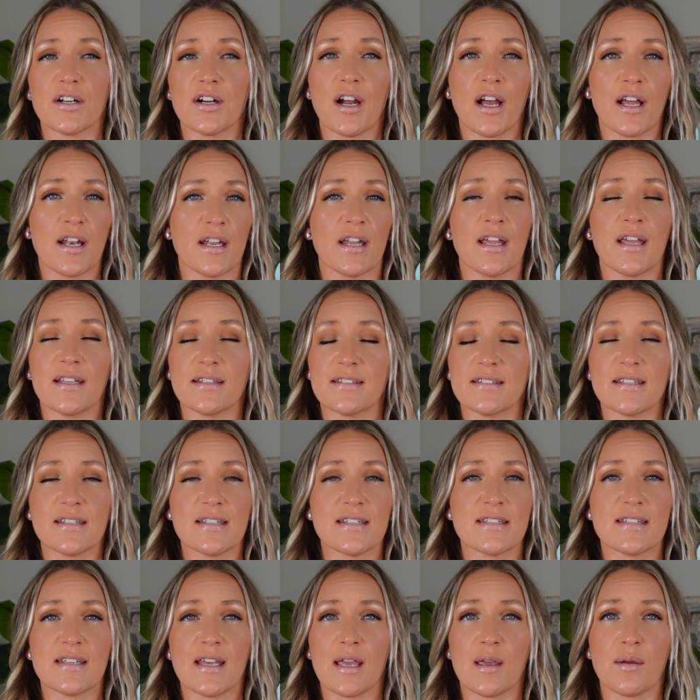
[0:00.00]
and it's the
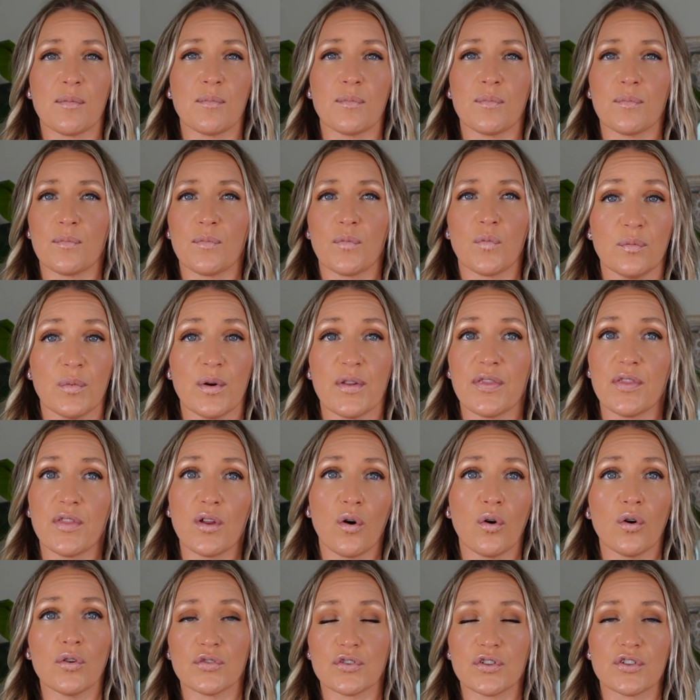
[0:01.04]
same with the
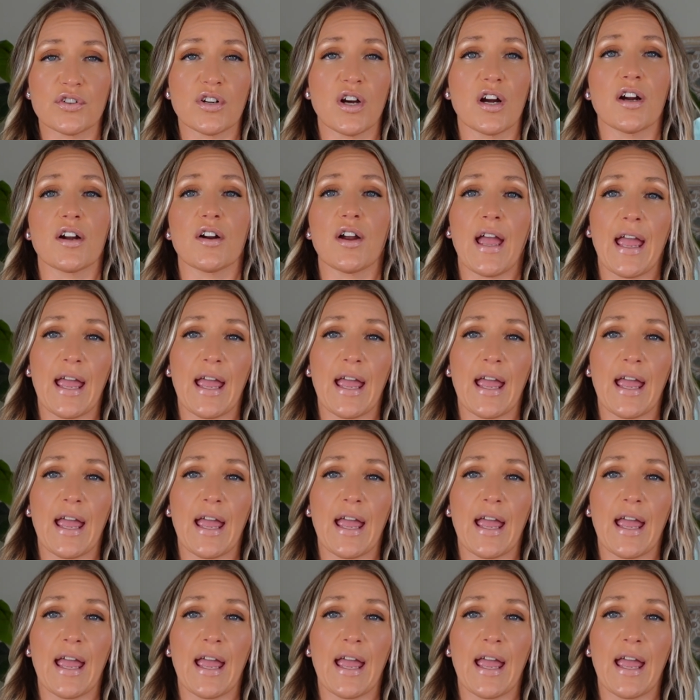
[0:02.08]
Ultra Dark